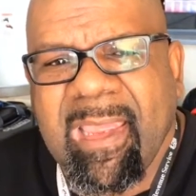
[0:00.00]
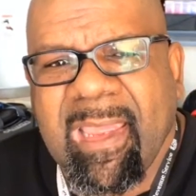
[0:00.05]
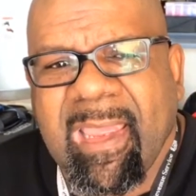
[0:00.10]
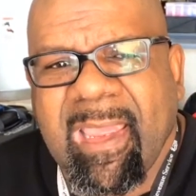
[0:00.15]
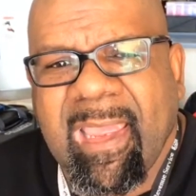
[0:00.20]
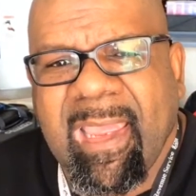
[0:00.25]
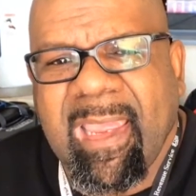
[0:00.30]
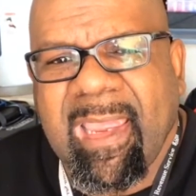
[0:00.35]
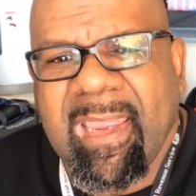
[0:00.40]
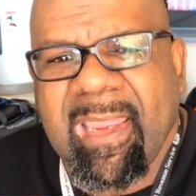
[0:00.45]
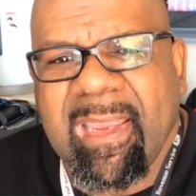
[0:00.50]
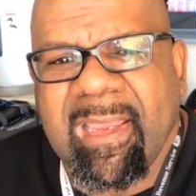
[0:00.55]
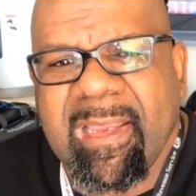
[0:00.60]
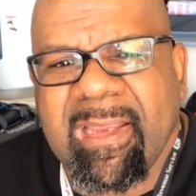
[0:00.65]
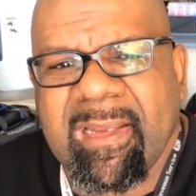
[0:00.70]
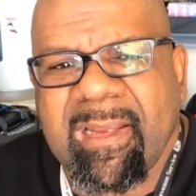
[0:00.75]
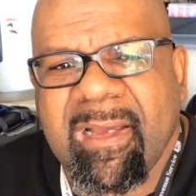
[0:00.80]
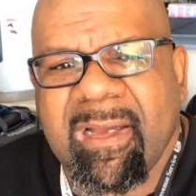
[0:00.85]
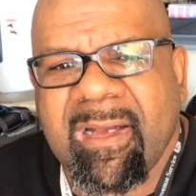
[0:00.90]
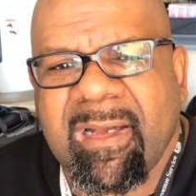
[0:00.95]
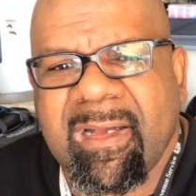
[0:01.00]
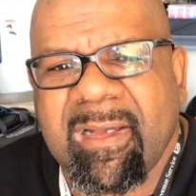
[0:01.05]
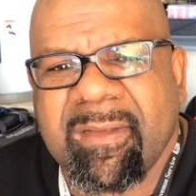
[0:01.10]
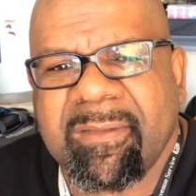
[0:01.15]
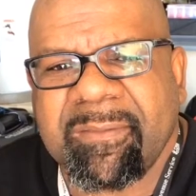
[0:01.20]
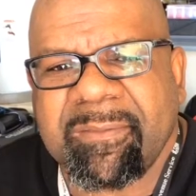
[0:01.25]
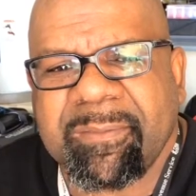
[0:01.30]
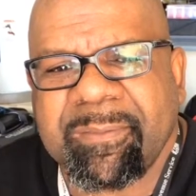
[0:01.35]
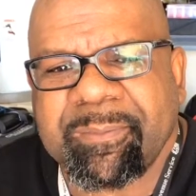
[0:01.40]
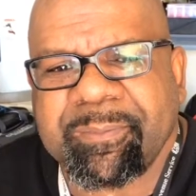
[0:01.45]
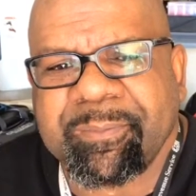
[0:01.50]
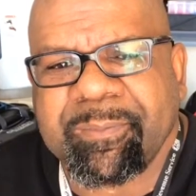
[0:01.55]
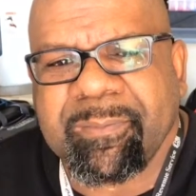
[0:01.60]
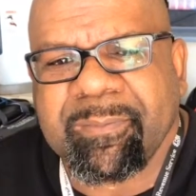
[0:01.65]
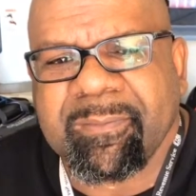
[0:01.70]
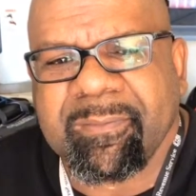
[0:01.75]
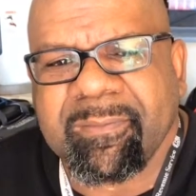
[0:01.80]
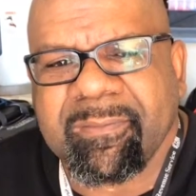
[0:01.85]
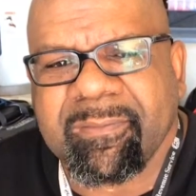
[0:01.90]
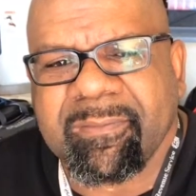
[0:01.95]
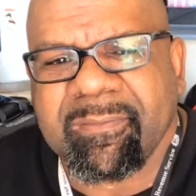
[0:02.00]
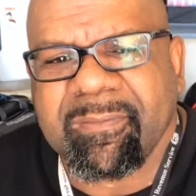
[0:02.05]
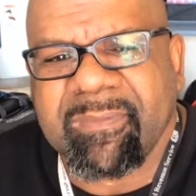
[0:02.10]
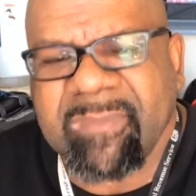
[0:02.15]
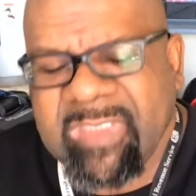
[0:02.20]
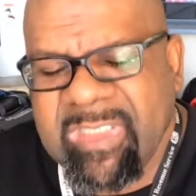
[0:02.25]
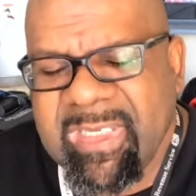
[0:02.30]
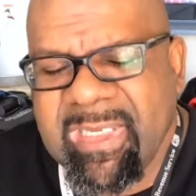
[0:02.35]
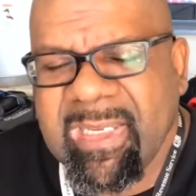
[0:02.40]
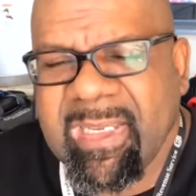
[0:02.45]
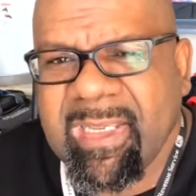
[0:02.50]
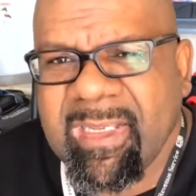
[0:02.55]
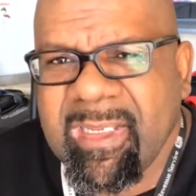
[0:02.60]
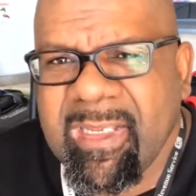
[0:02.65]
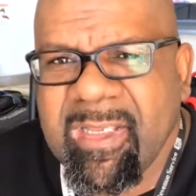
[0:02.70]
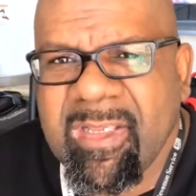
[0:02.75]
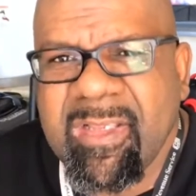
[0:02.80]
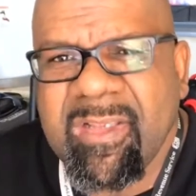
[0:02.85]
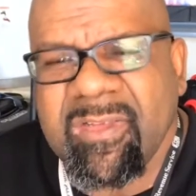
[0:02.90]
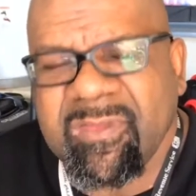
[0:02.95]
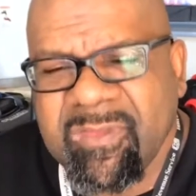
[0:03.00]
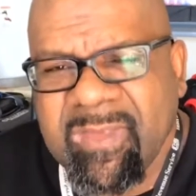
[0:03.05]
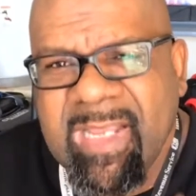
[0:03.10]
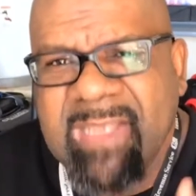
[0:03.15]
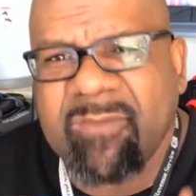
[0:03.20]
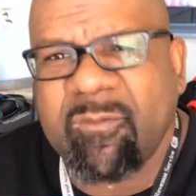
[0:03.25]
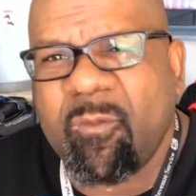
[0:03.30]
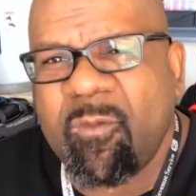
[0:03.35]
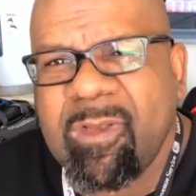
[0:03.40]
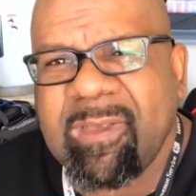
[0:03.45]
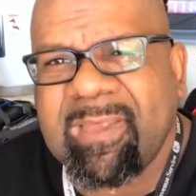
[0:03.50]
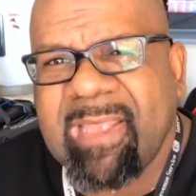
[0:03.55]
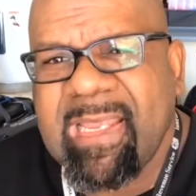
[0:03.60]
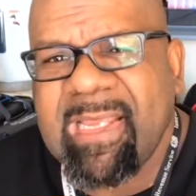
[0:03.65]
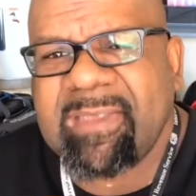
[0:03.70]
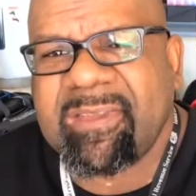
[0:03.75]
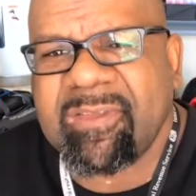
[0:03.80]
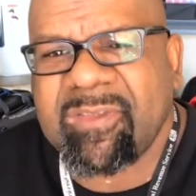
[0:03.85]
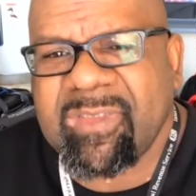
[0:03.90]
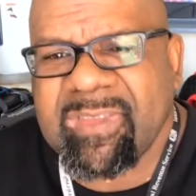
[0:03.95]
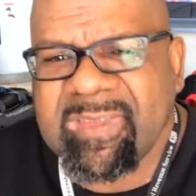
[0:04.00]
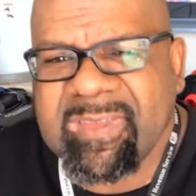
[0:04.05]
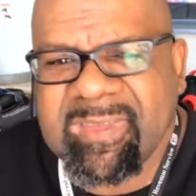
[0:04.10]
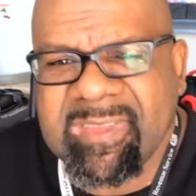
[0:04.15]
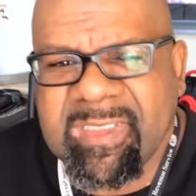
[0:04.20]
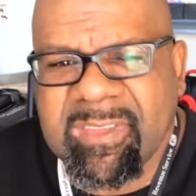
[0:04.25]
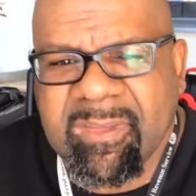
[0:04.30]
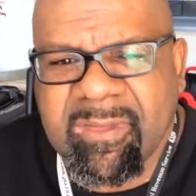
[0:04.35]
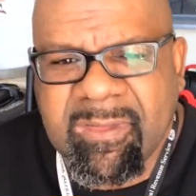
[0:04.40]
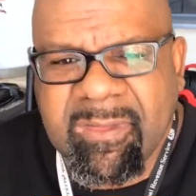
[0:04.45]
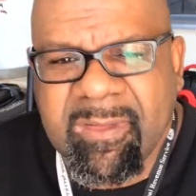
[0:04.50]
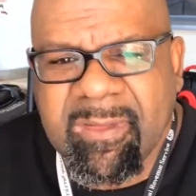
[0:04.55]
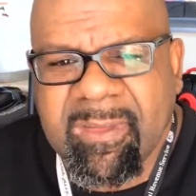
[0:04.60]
And yeah, so that's one thing to consider